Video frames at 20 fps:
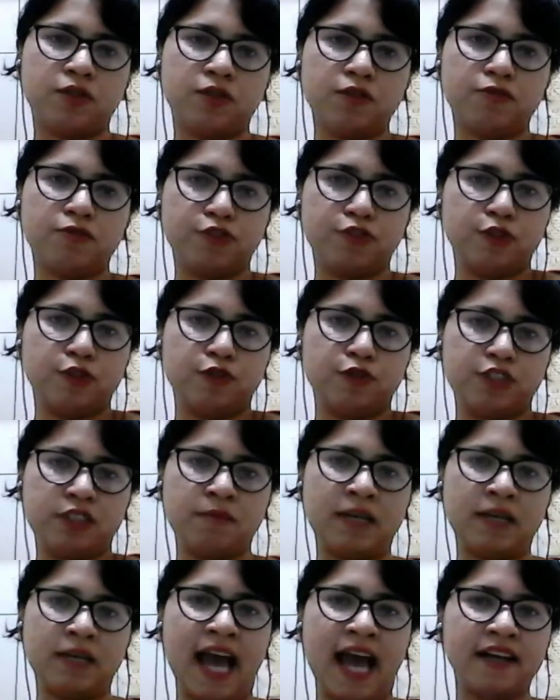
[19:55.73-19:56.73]
few
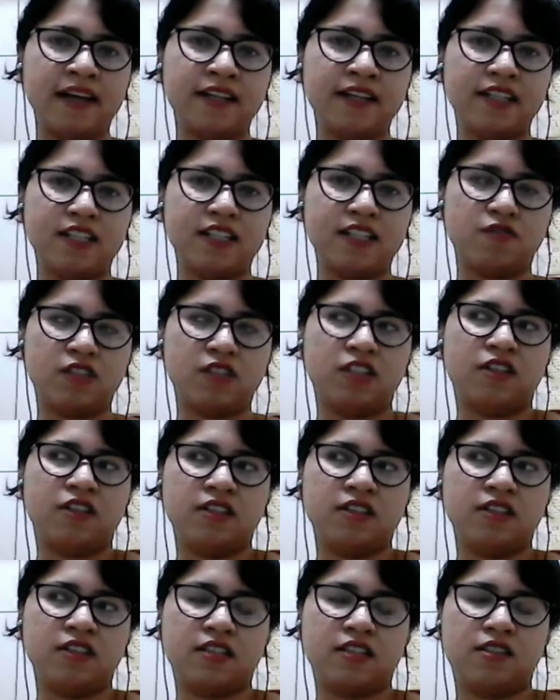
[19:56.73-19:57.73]
similarities with the
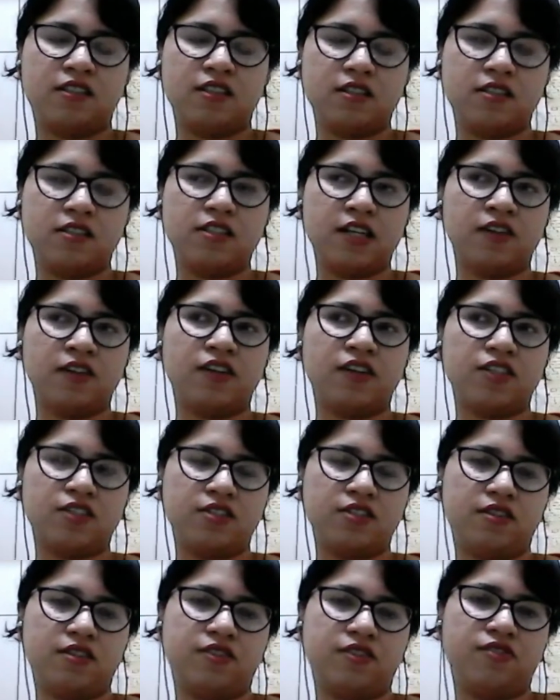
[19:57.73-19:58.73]
other existing
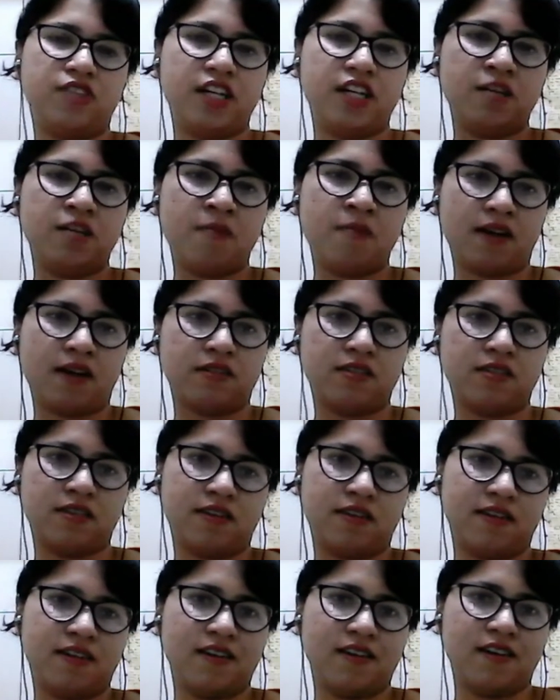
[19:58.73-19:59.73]
registered trademarks.
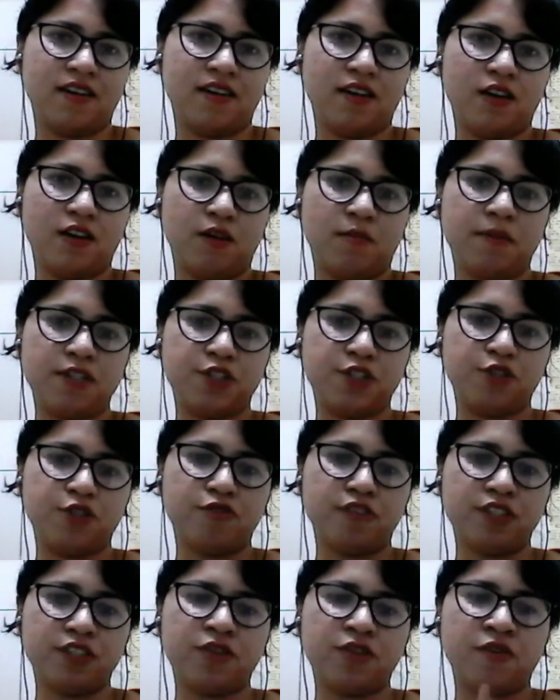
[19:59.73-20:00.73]
But you were
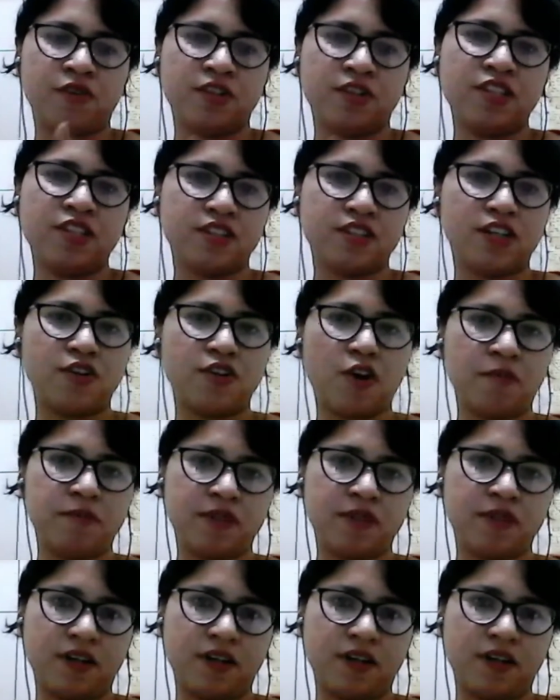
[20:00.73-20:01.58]
the honest adopter.